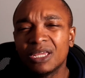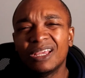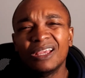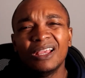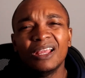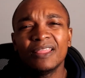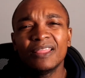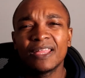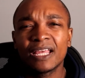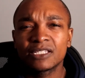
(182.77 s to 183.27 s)

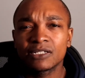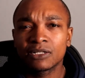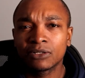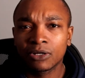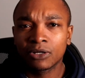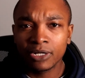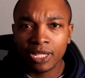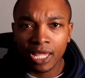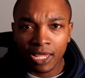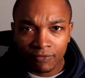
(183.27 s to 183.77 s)
that's a
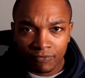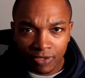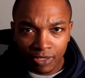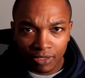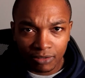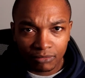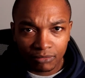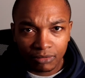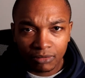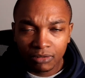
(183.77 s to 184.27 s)
lot heavier.
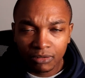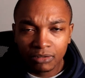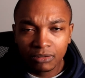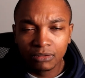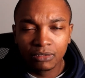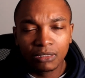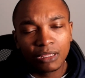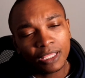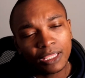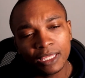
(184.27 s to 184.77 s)

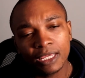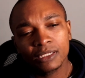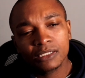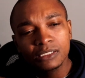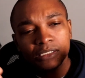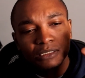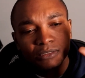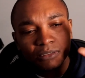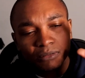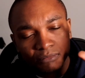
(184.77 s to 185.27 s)

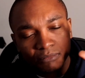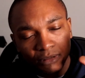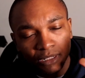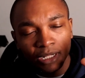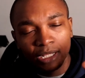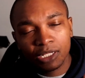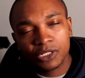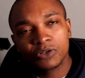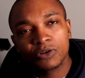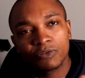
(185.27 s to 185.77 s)
Yes, an
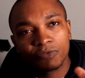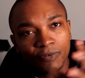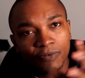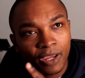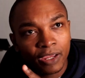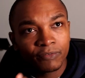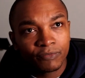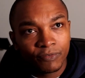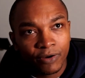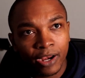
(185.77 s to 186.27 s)
extra
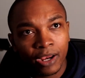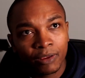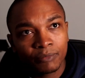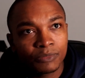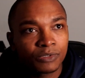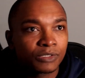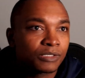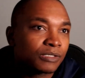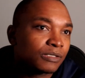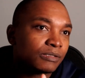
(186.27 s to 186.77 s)
5
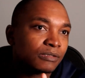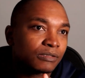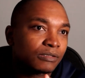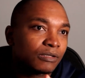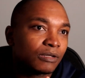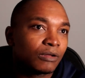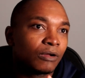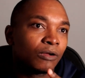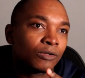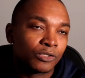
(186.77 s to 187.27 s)
grams
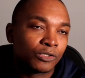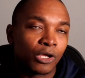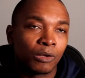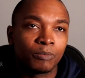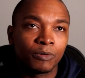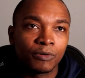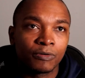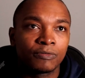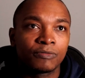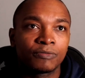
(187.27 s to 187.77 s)
on top
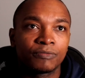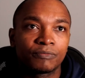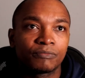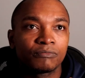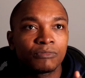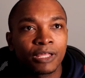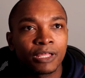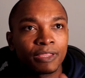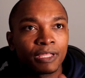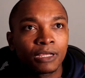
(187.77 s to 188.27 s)
of,
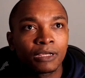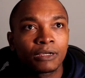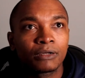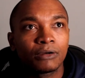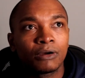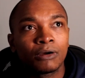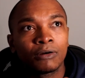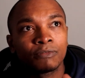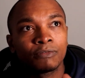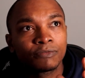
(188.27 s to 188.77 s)
I think,
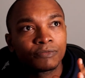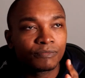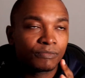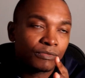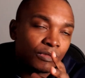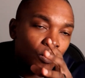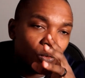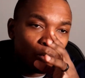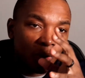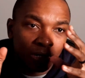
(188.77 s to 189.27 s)
of the
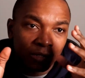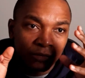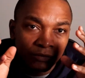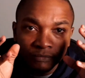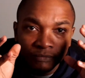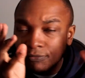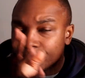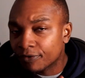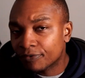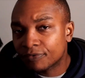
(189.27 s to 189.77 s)

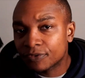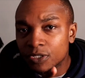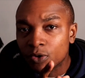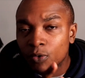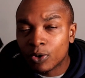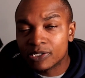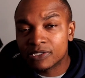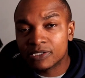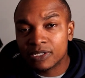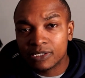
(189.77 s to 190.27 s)
150,
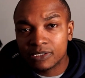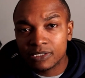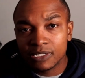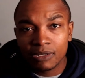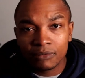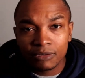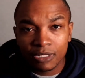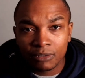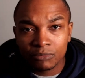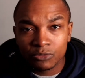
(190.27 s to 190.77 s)
160
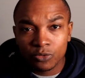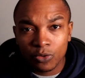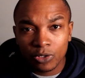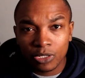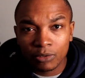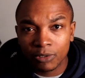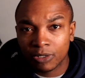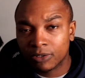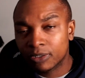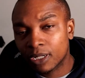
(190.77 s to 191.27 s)
that I'm talking
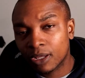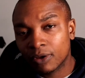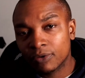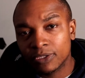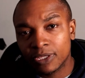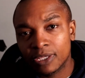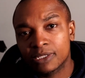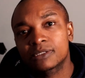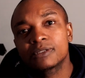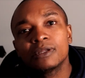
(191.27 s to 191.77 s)
about now.
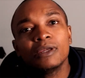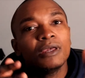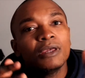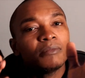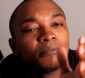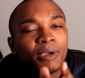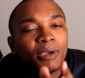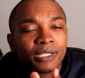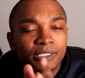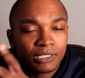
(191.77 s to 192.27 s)
Yes,
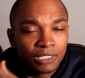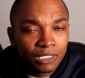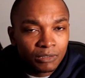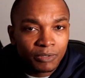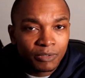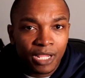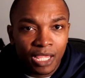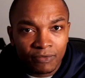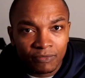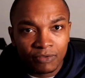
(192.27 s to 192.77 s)
makes it a little bit
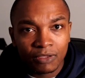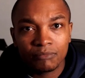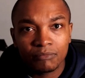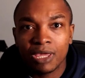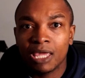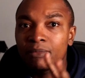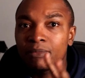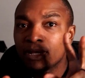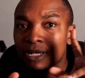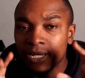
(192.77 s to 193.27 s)
heavier,
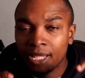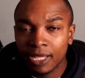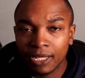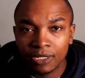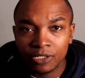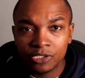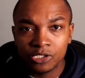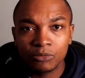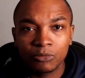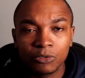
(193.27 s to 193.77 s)
maybe
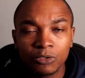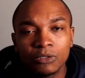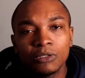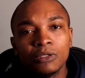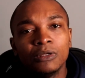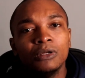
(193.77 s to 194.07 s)
negligible.